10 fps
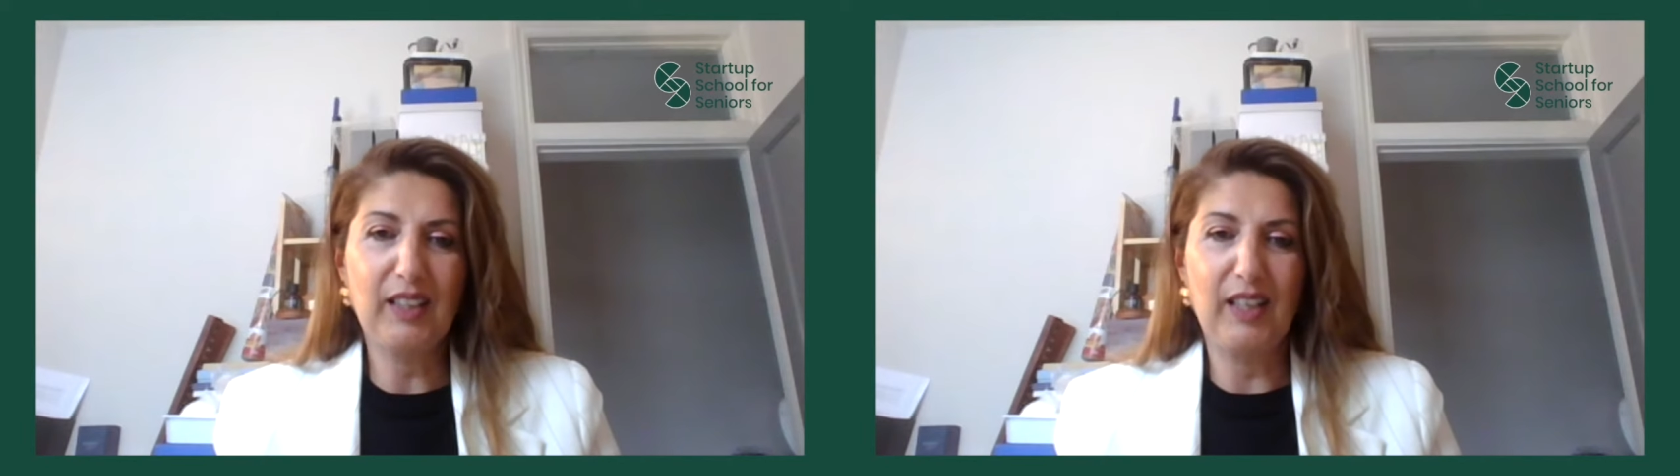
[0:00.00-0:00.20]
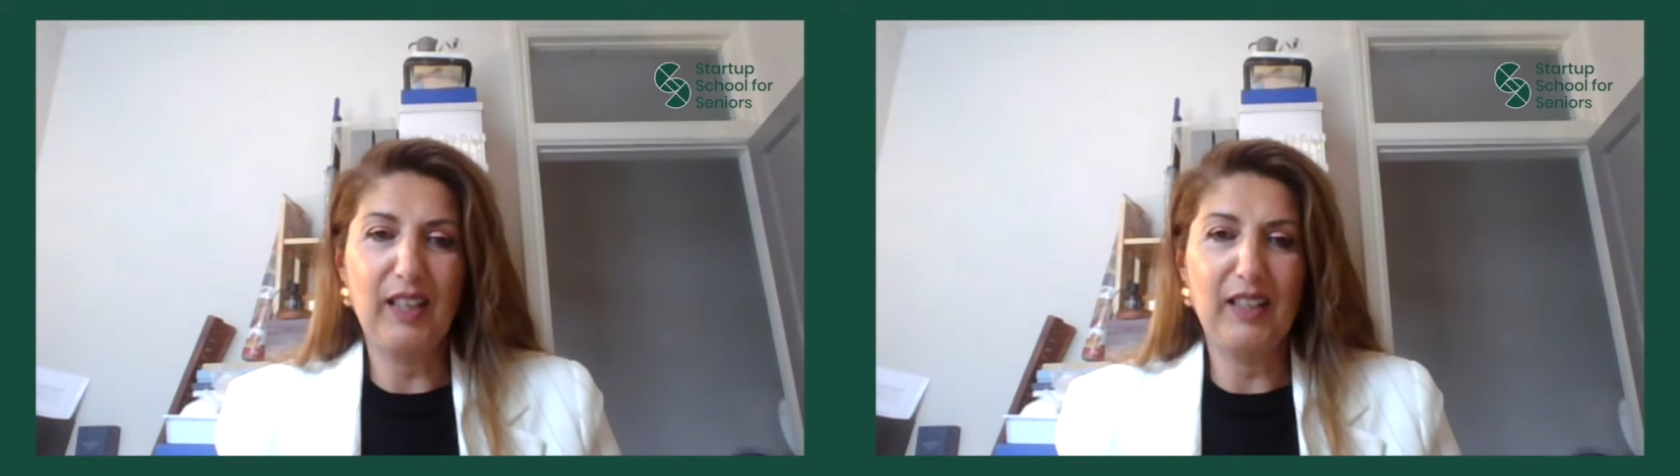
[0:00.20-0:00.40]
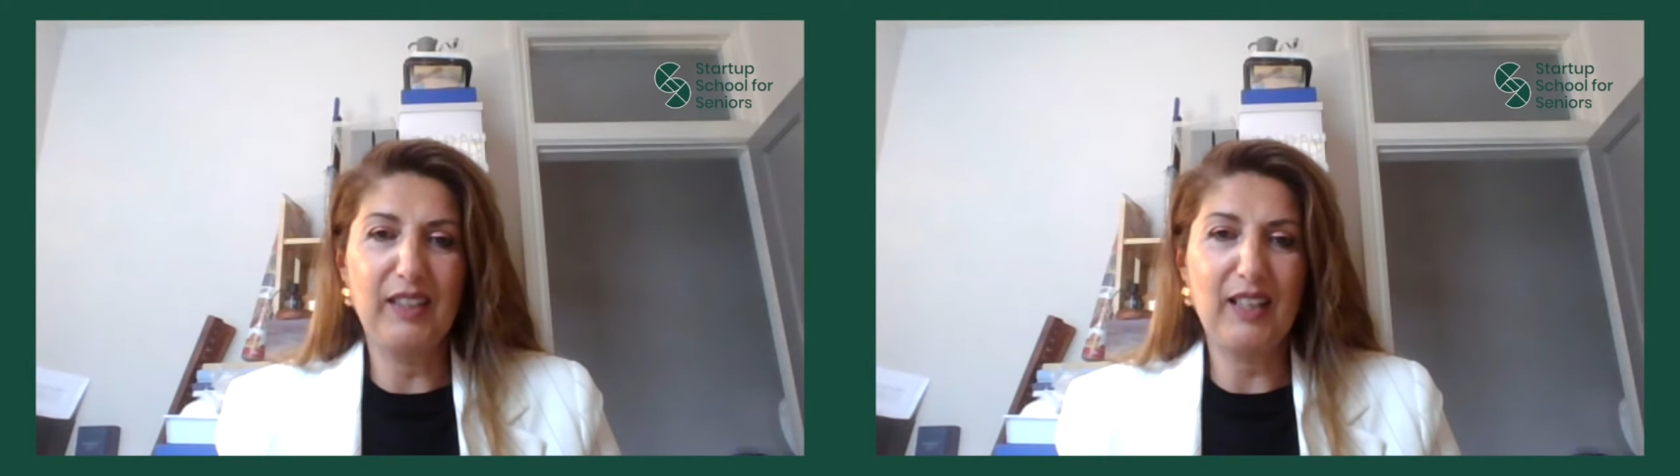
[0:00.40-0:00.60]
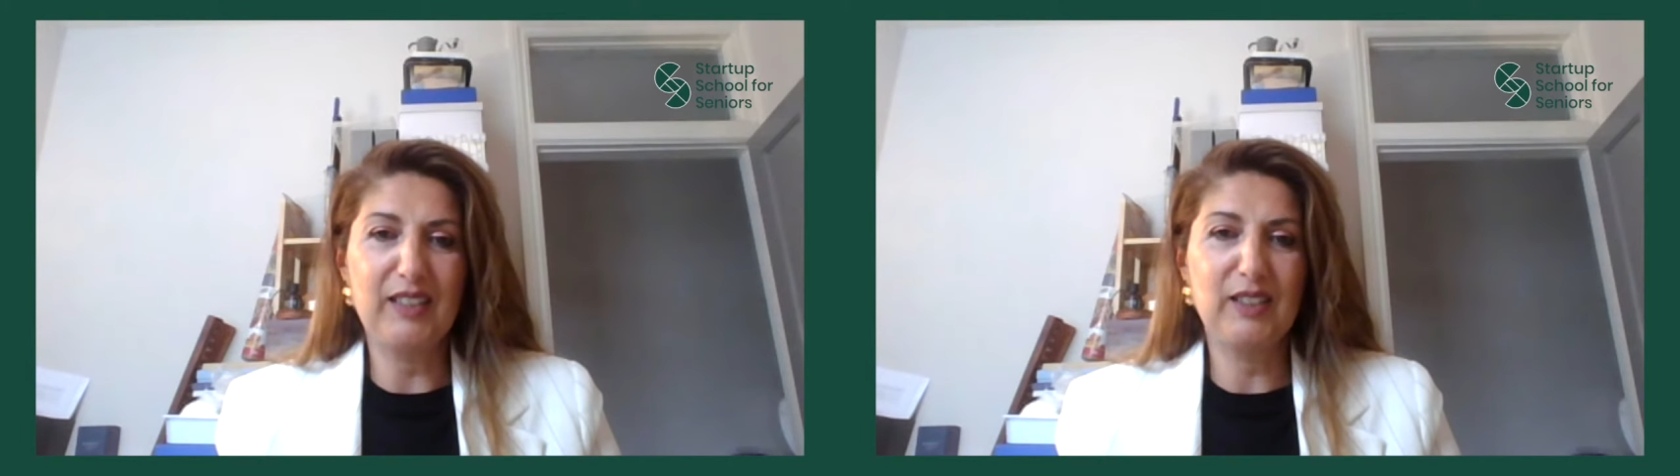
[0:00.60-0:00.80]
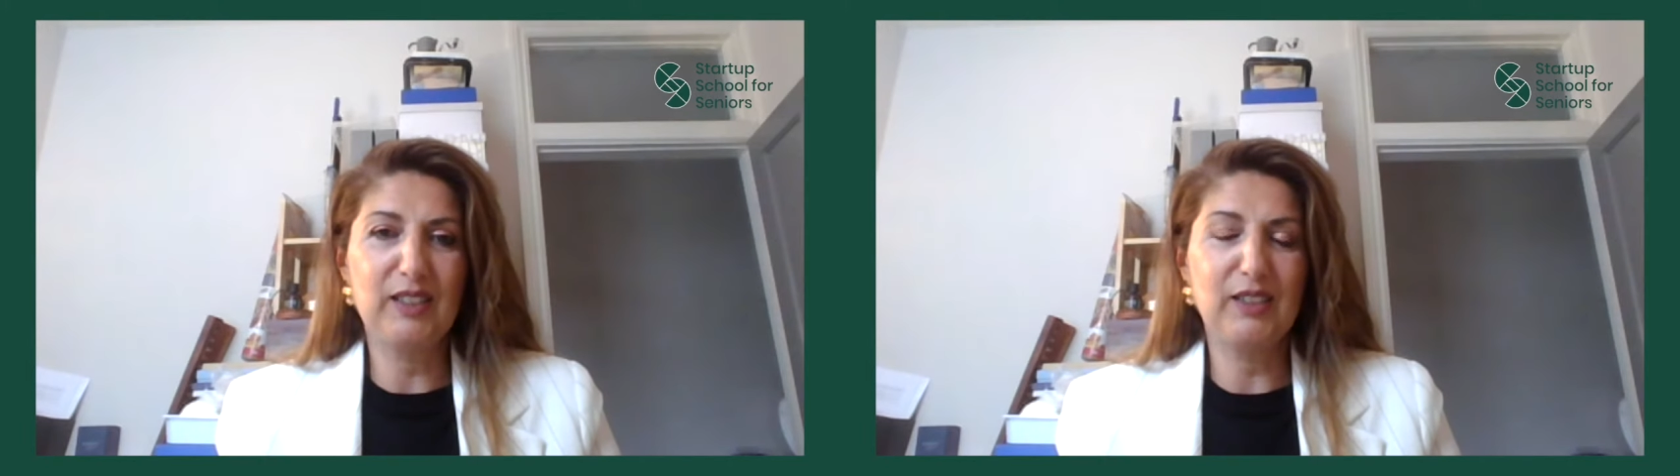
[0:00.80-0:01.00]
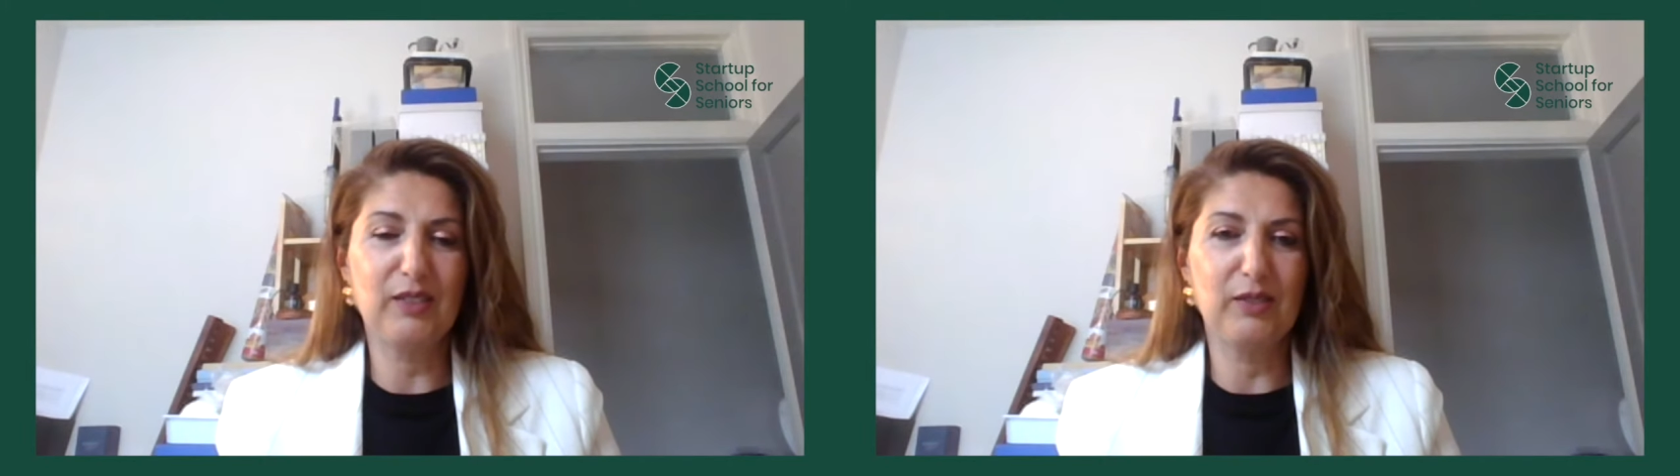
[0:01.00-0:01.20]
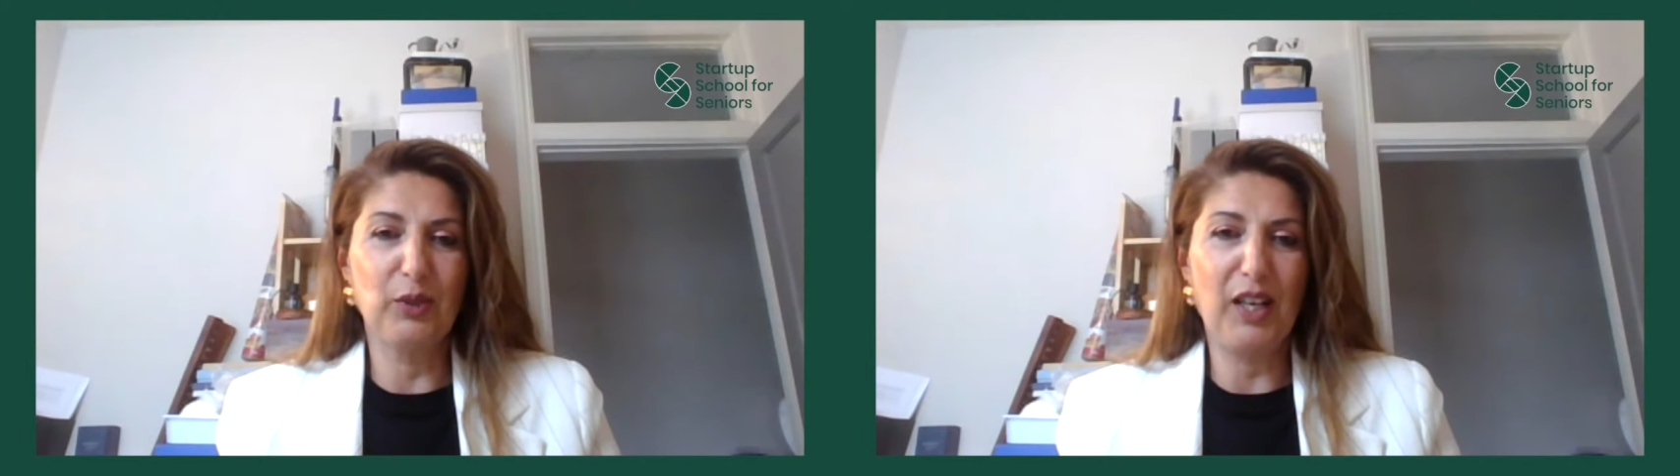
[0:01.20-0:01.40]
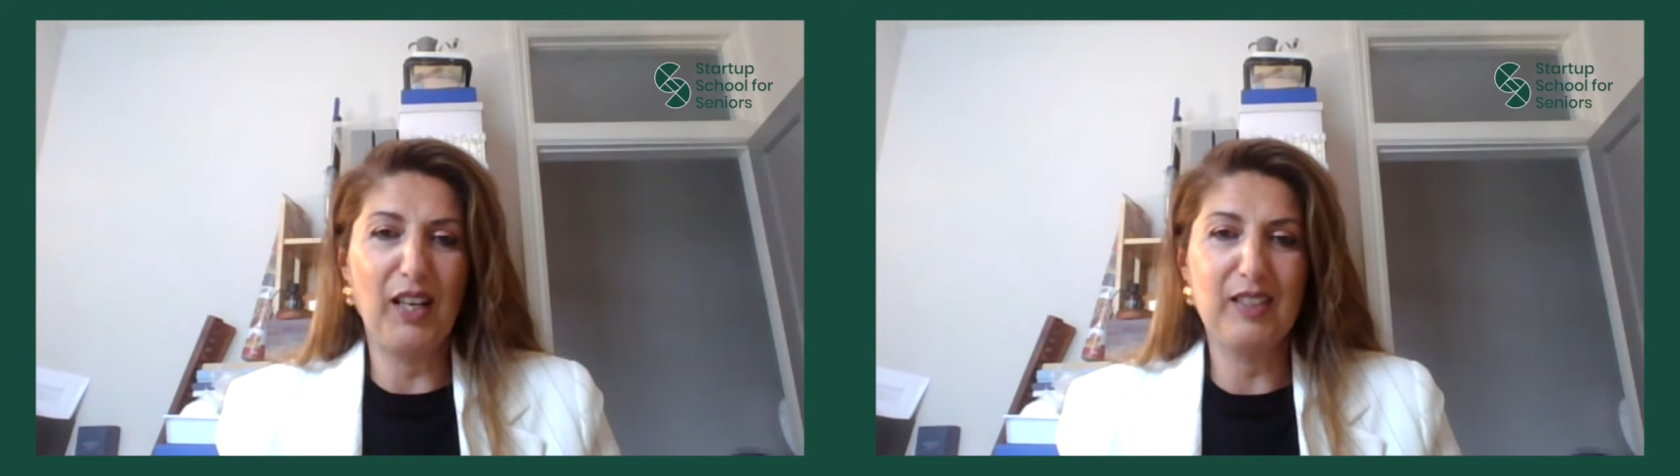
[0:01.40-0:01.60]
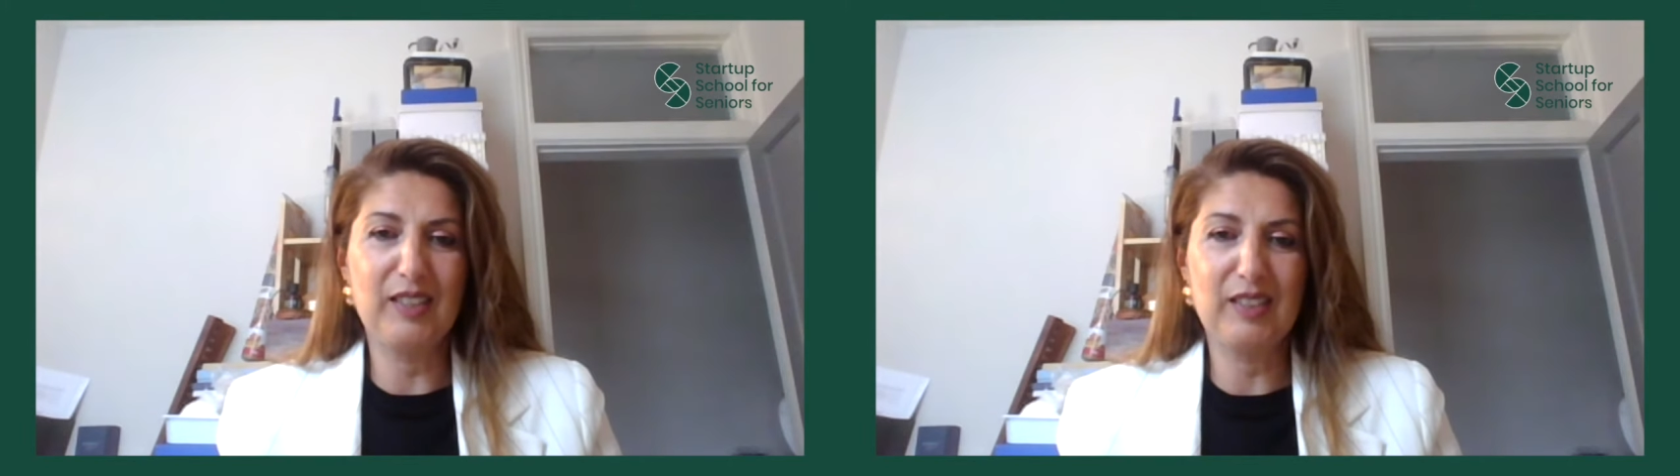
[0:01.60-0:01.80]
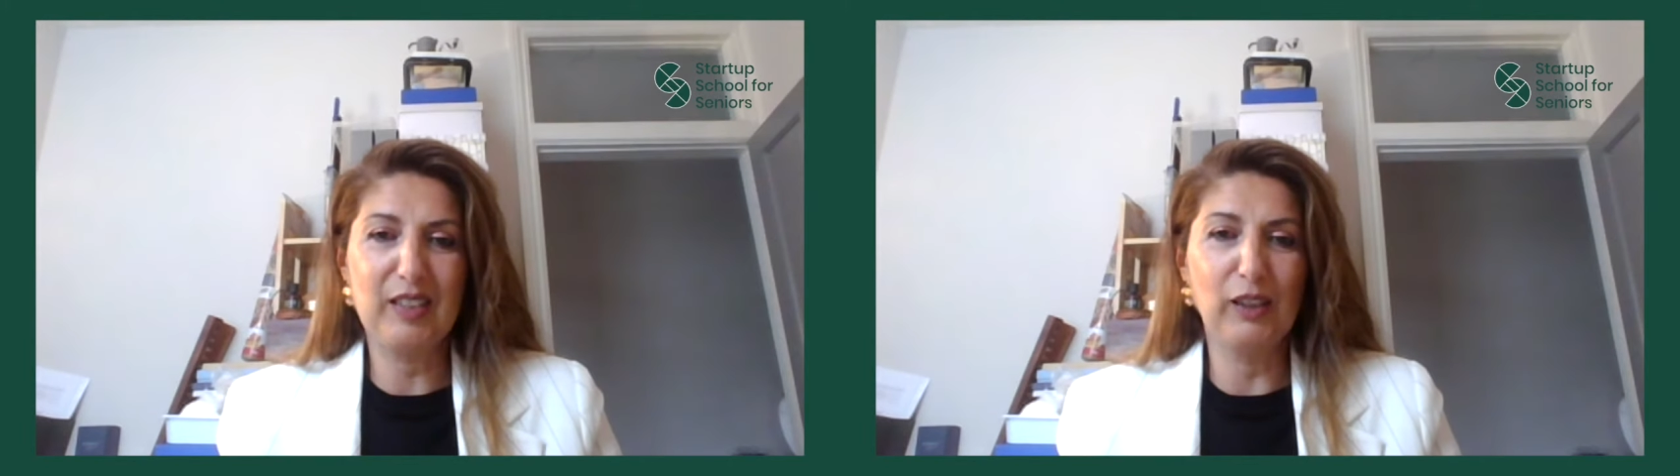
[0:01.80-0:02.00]
That's what I
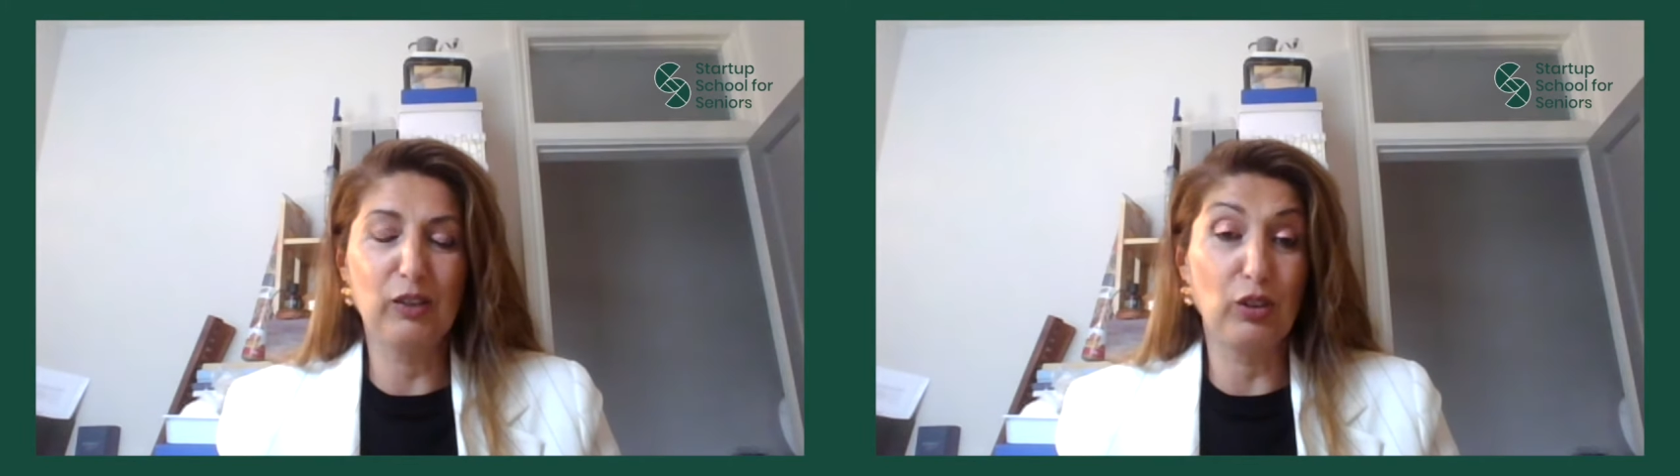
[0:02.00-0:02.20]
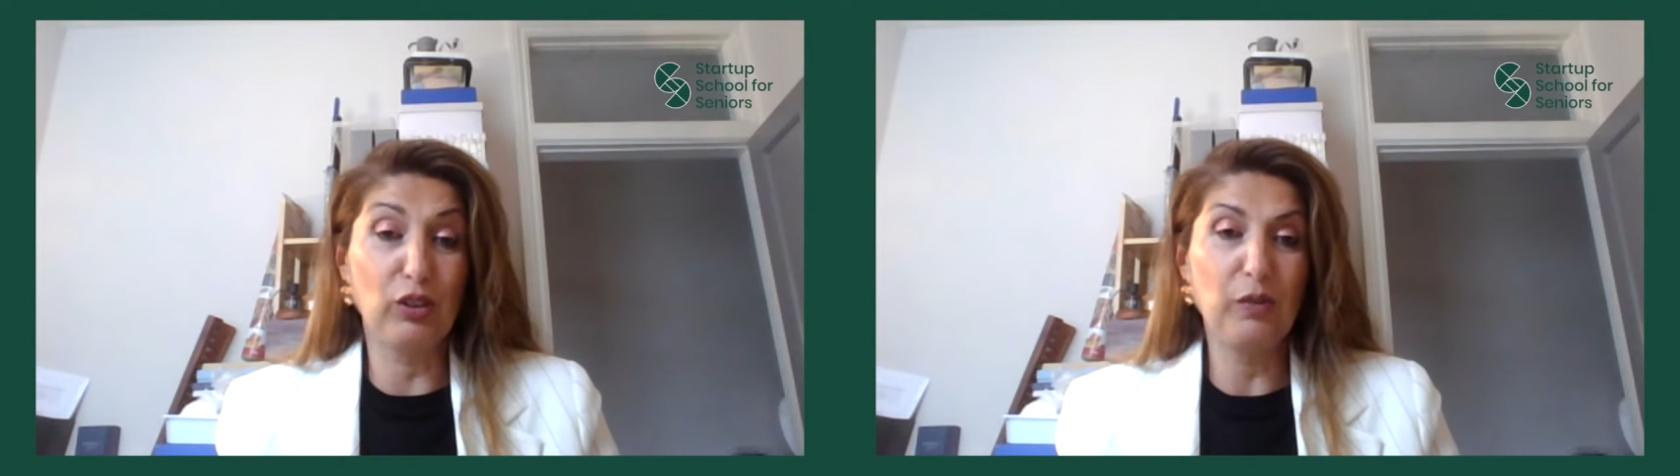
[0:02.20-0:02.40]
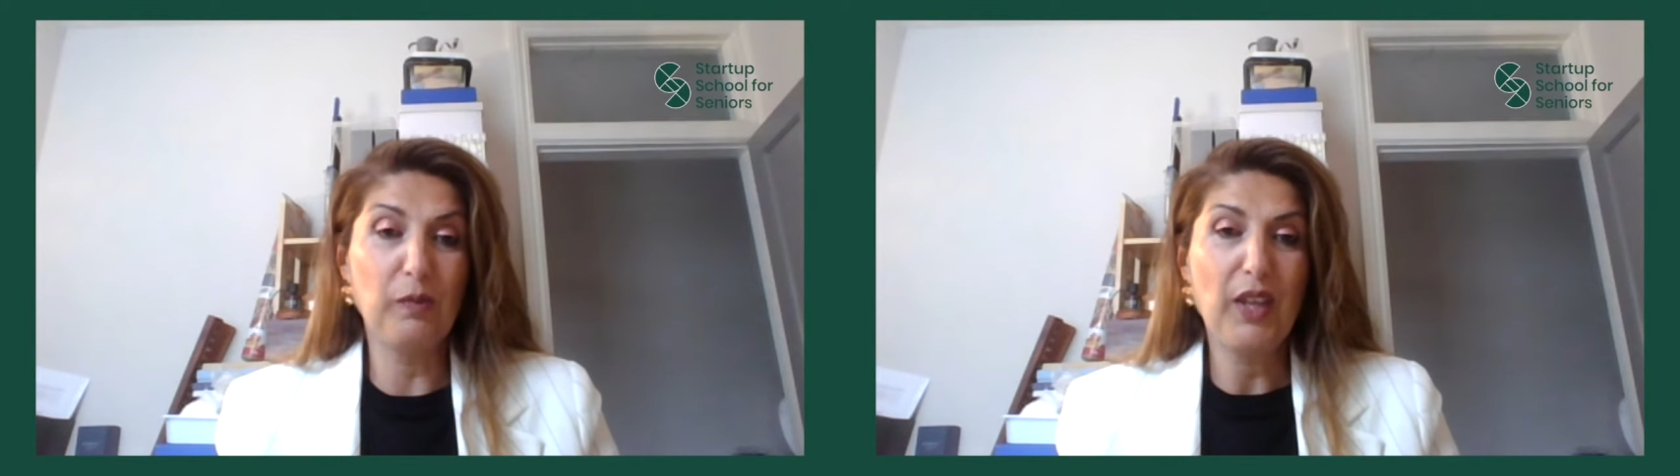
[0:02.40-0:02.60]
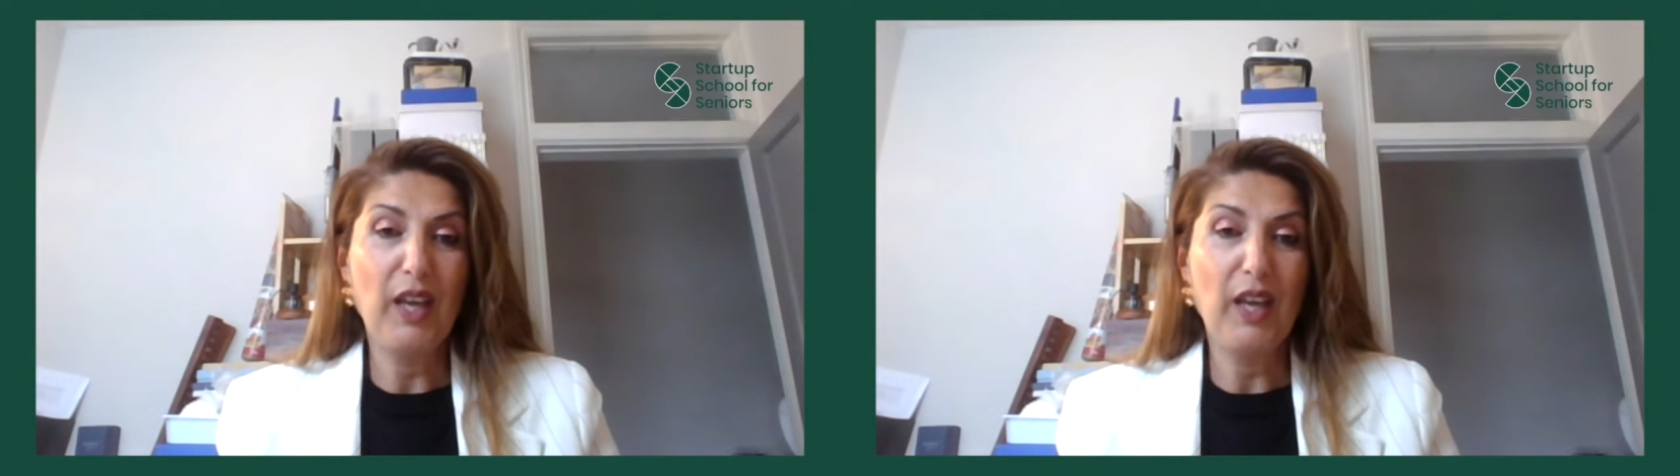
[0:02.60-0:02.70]
still do.